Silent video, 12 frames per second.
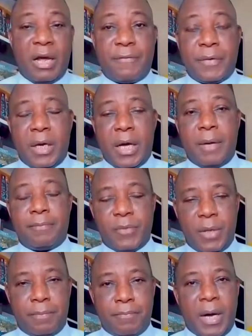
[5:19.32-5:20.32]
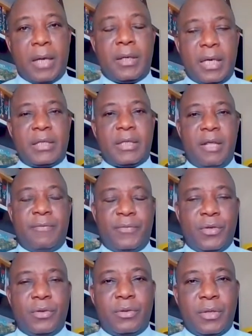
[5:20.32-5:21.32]
Africa, but let's leave
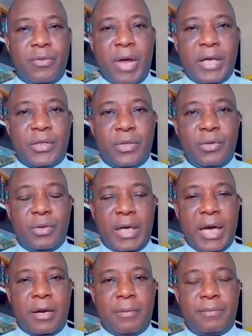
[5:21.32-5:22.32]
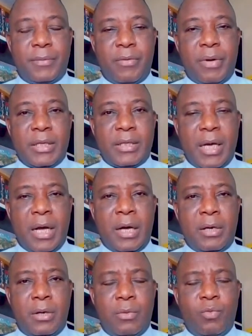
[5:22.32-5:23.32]
you the rest to get up the rest
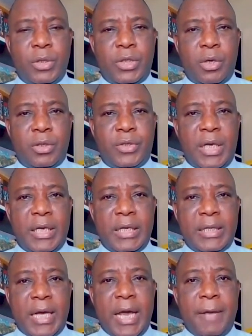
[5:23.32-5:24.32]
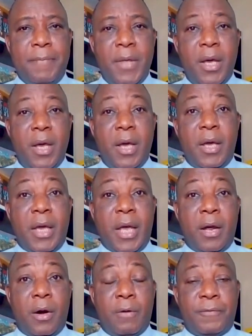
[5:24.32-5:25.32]
with your trading day.
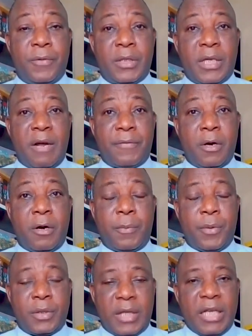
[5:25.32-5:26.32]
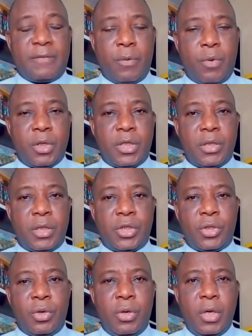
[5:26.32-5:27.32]
here on Frontier Africa Report. Thanks for watching the
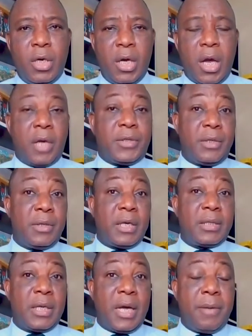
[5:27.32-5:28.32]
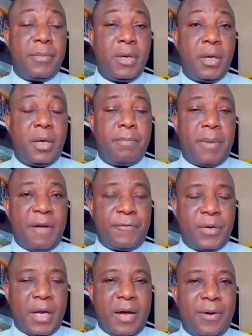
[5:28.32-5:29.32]
show. I'll see you next time. Bye
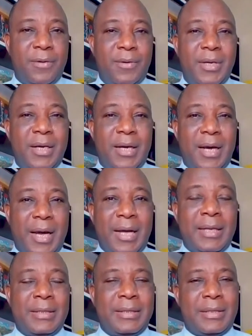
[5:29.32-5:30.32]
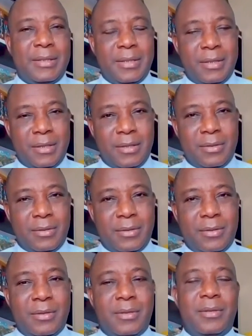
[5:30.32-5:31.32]
for now, and
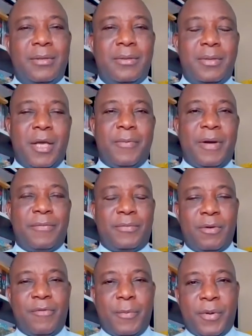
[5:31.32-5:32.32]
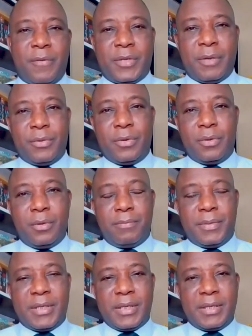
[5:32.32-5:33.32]
have a profitable
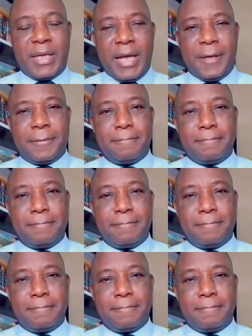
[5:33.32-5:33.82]
business day.